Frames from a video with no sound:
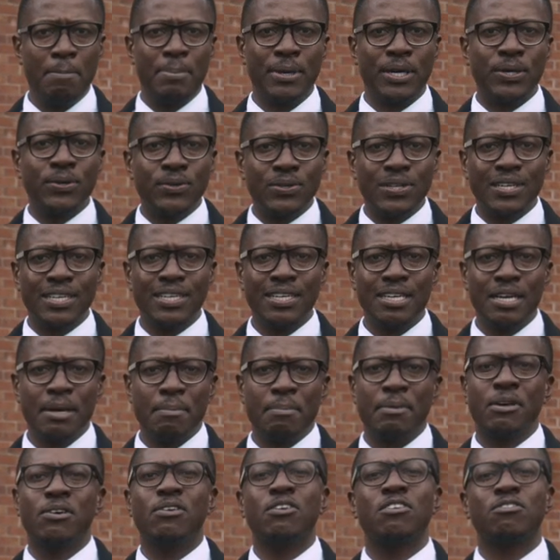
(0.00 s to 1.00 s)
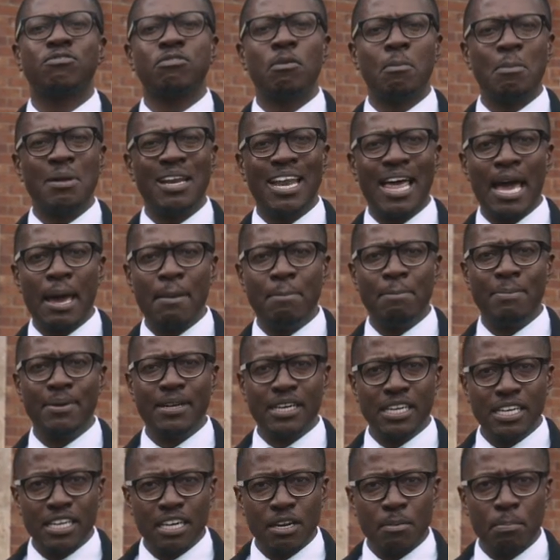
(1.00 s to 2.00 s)
builder because from a
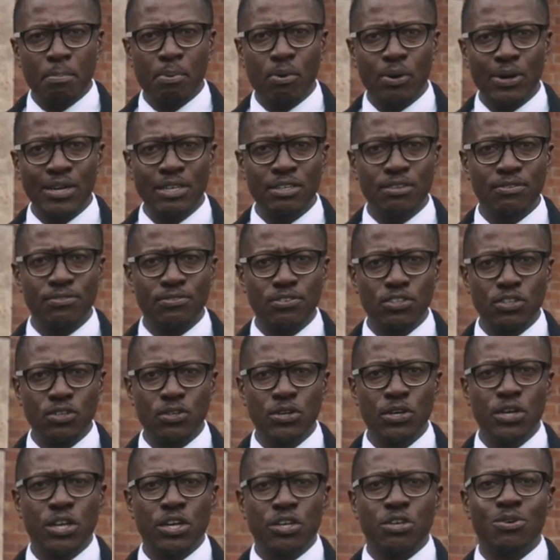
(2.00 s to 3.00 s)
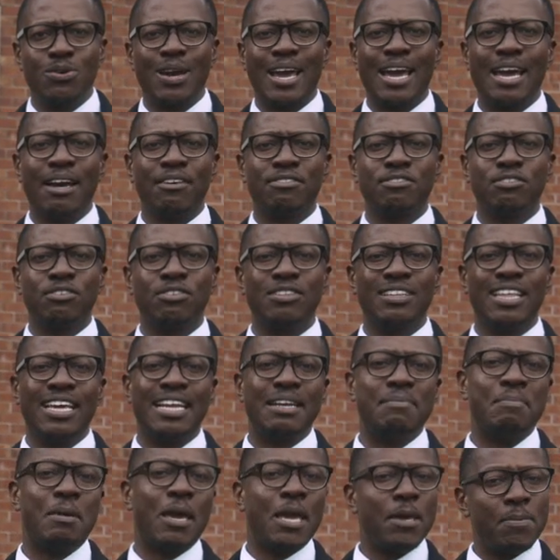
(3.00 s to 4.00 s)
liability point of view, you have to
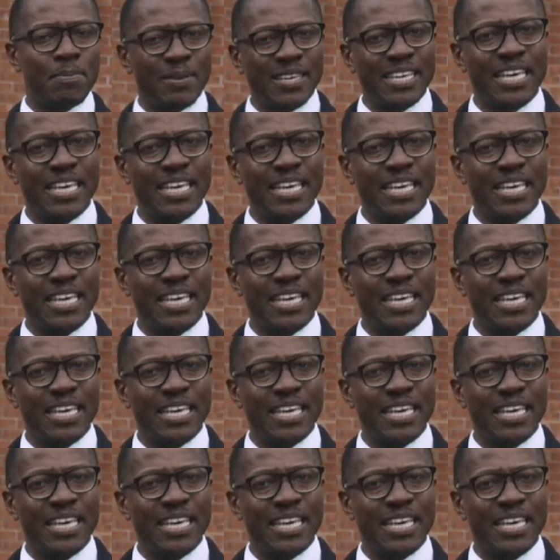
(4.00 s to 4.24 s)
then maybe